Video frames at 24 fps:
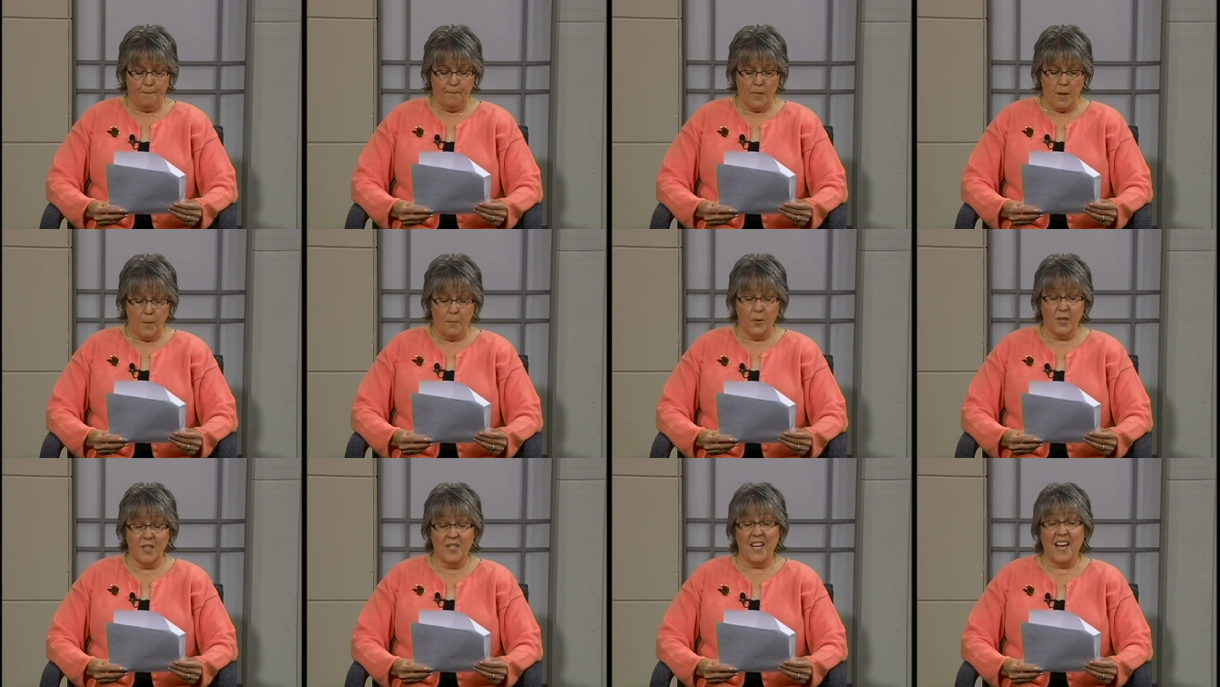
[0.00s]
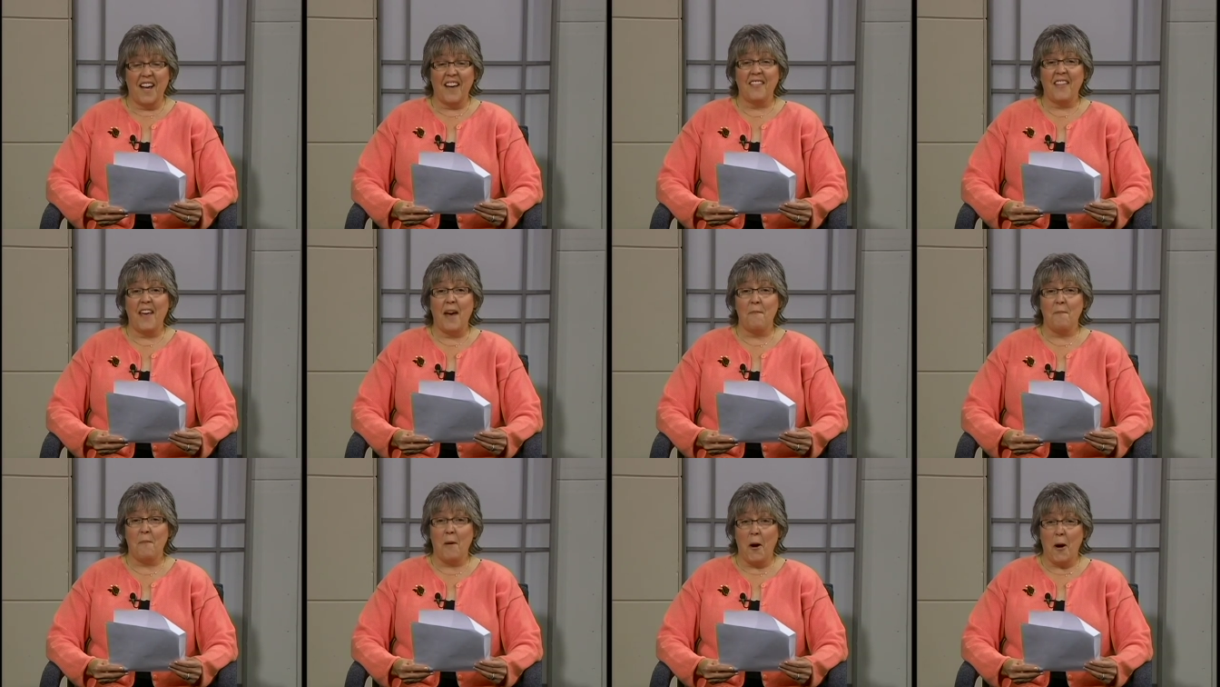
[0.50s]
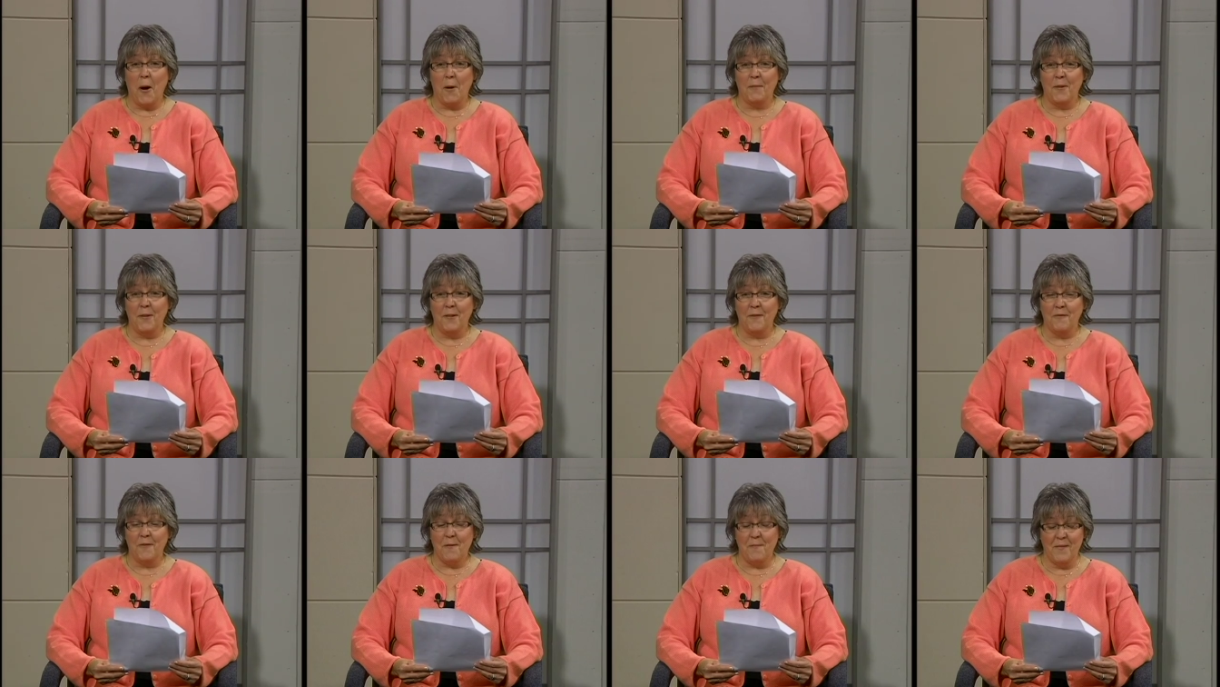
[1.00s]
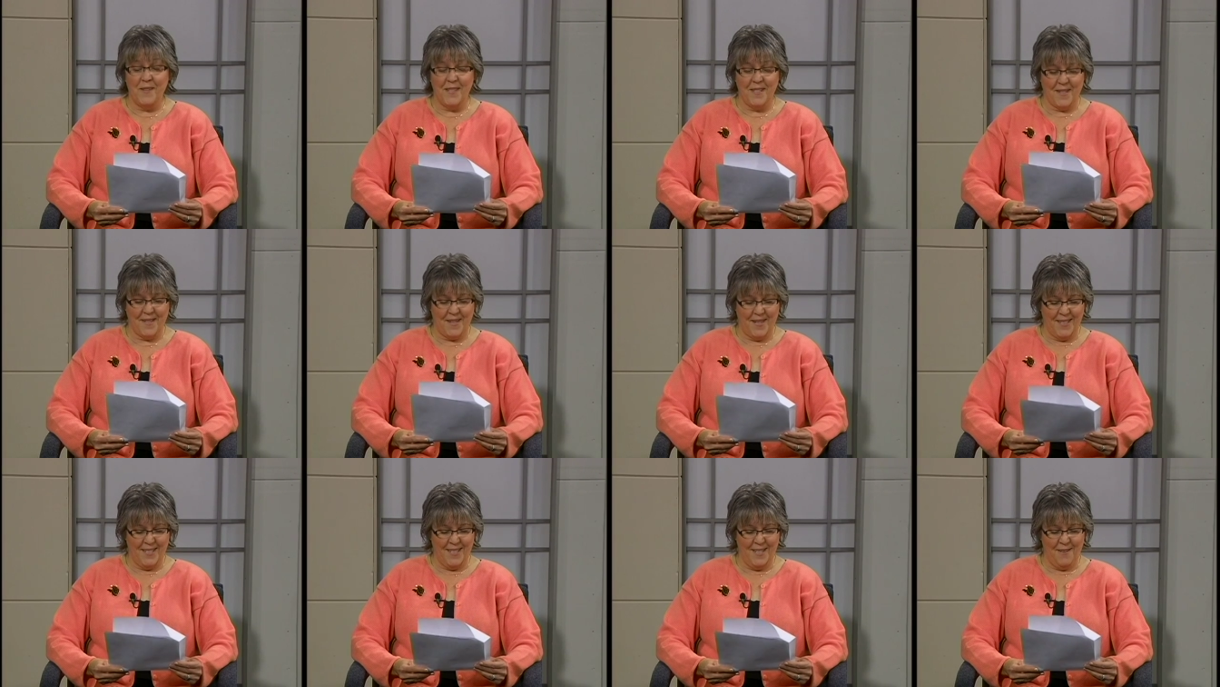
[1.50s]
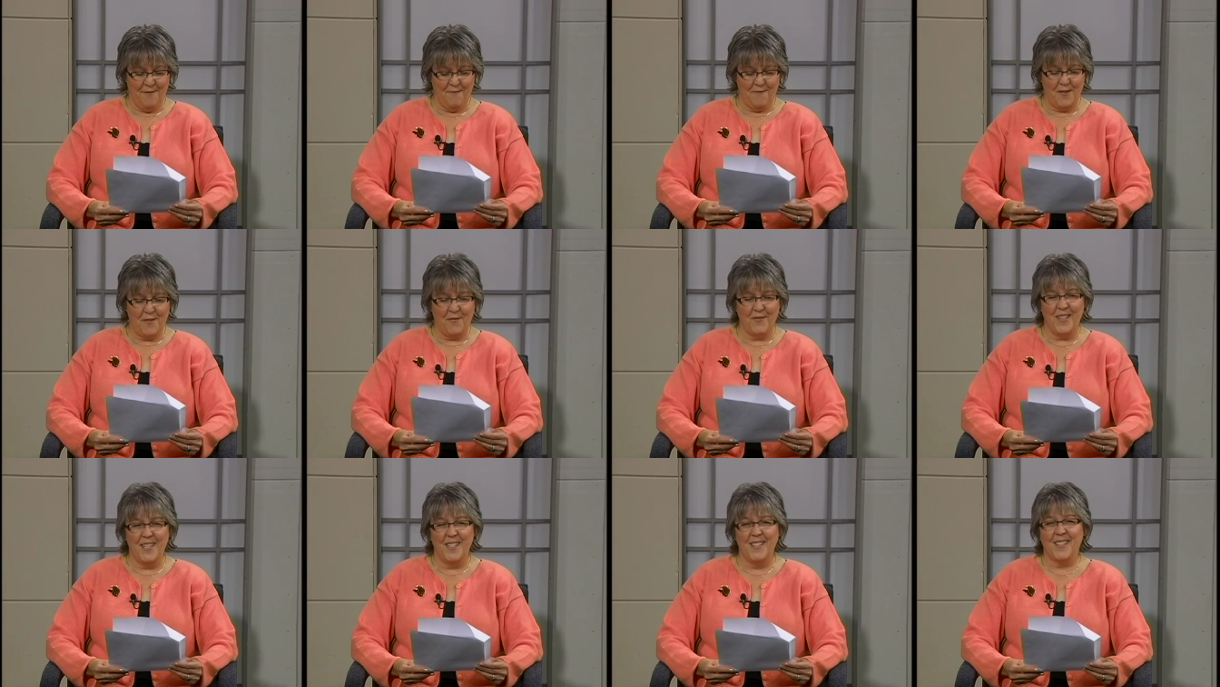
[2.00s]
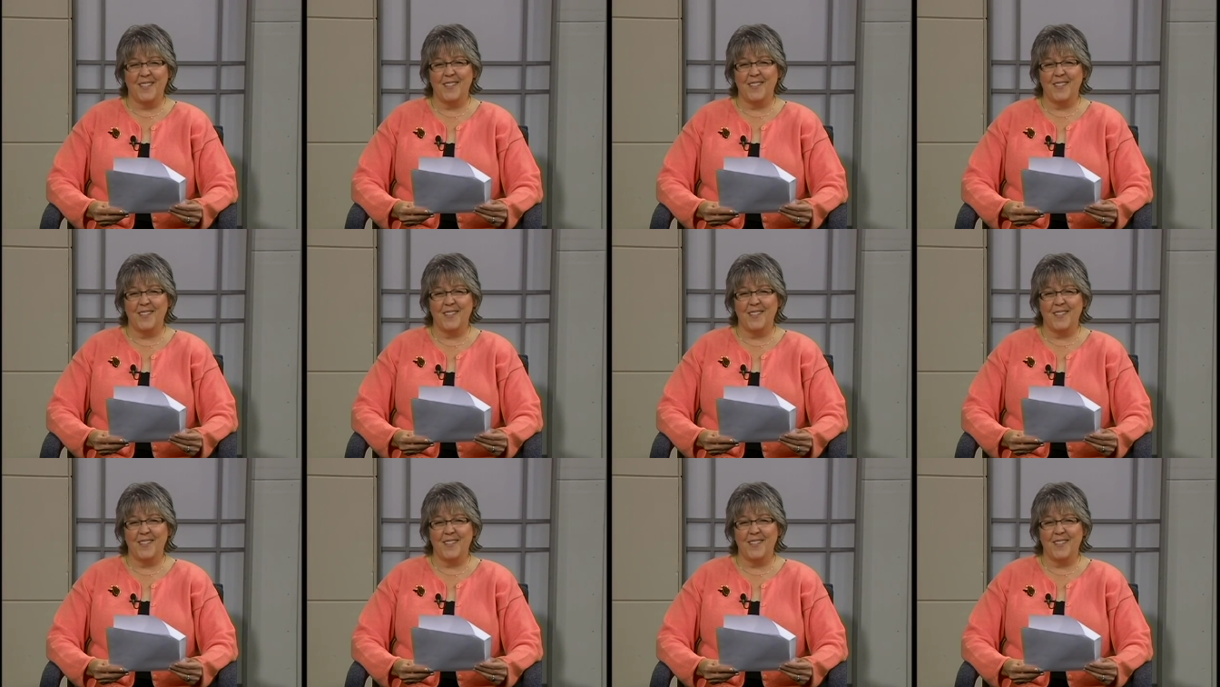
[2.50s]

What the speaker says: protect that marble from this 1950s